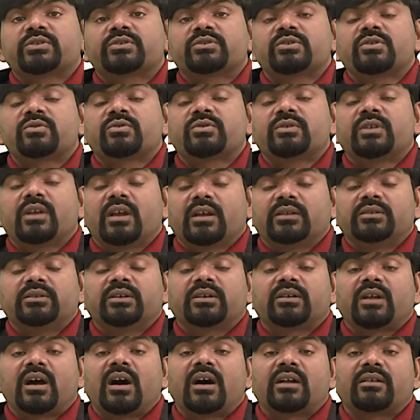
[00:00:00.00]

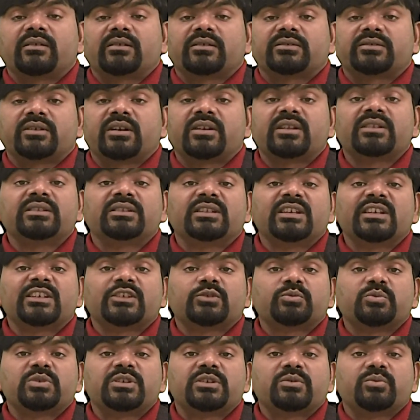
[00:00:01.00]
there are certain
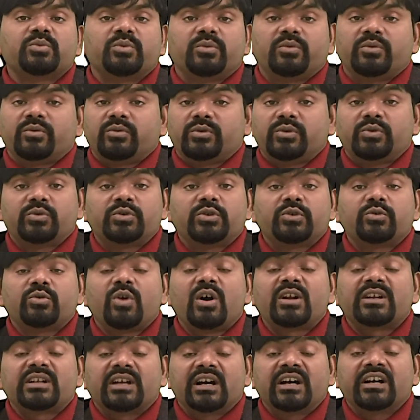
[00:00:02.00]
things which you do
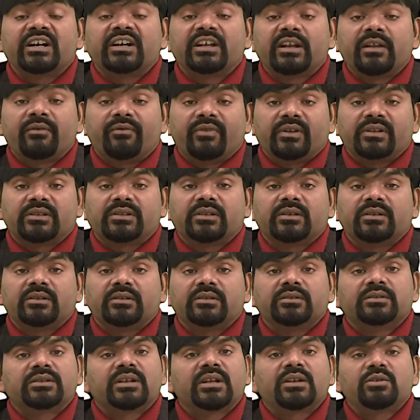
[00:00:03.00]
not agree with,
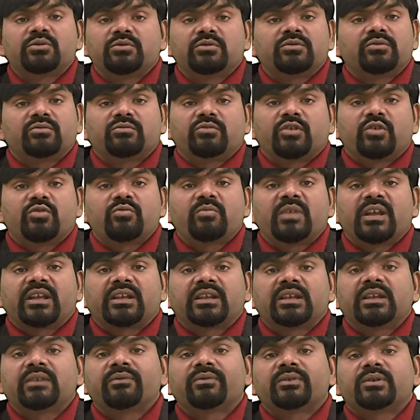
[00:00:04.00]
then you may
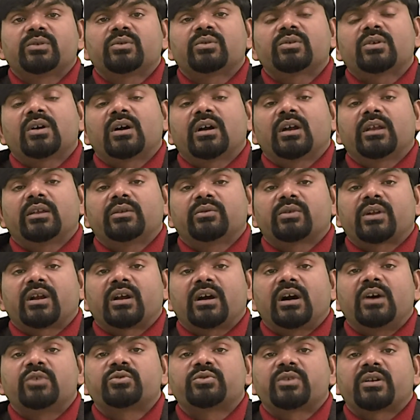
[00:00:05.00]
give your
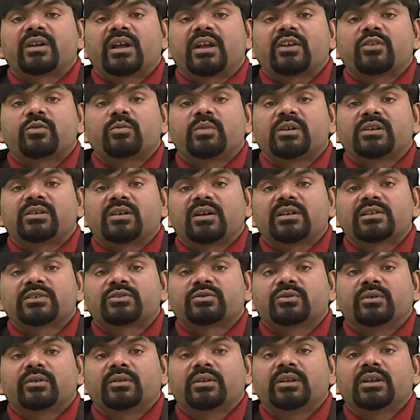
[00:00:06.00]
counter argument
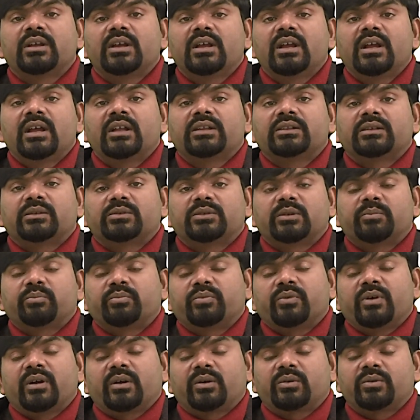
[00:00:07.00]
also. Now the
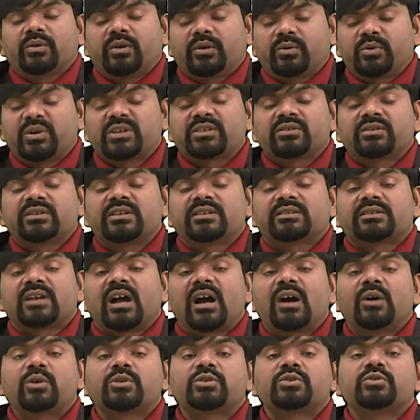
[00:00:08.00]
question is,
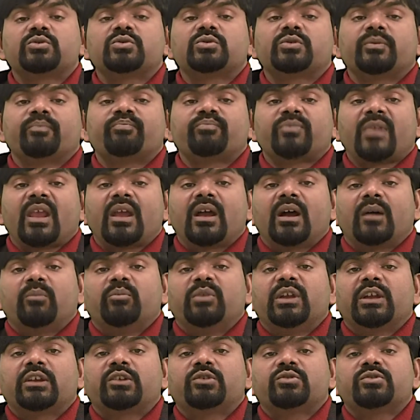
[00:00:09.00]
how do you
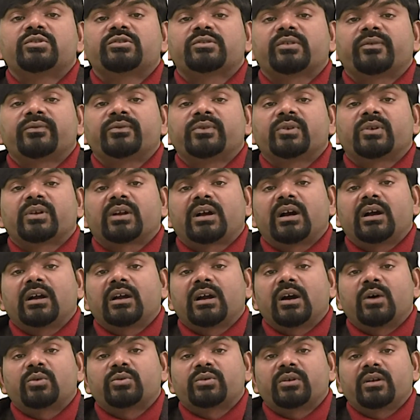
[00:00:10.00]
make use of your
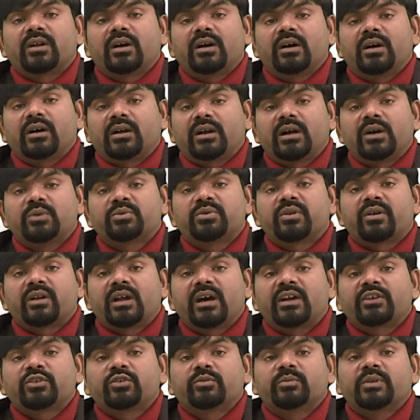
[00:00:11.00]
counter
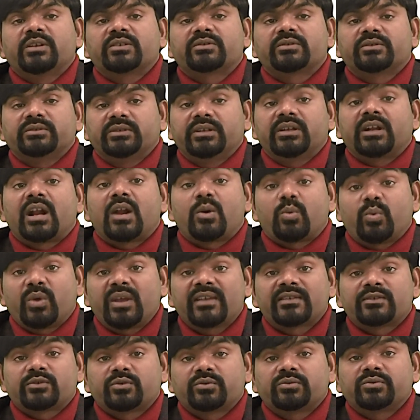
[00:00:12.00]
arguments? There are
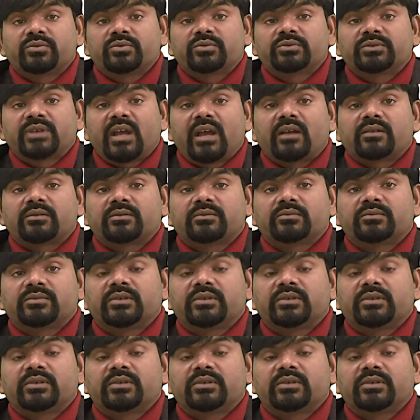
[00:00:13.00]
ways to do that.